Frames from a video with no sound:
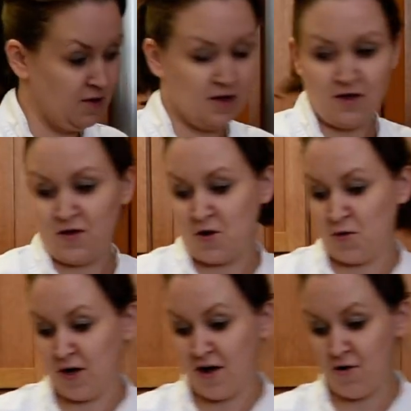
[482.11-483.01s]
And there
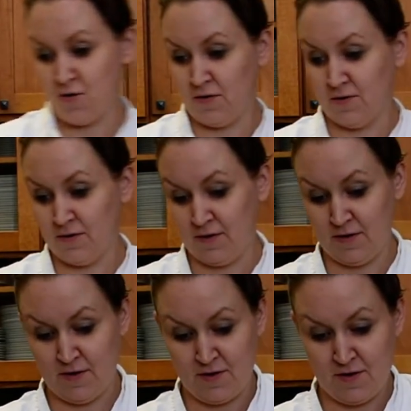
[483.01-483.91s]
we go.
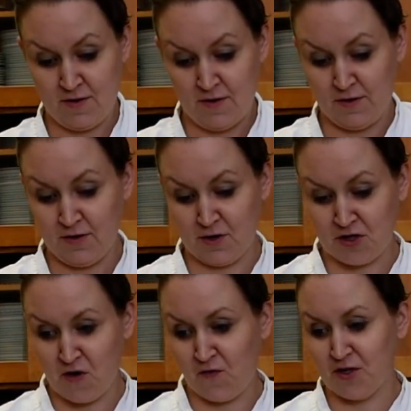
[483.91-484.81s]
There's
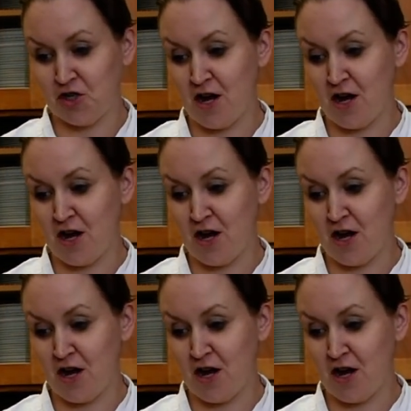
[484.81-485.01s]
our fish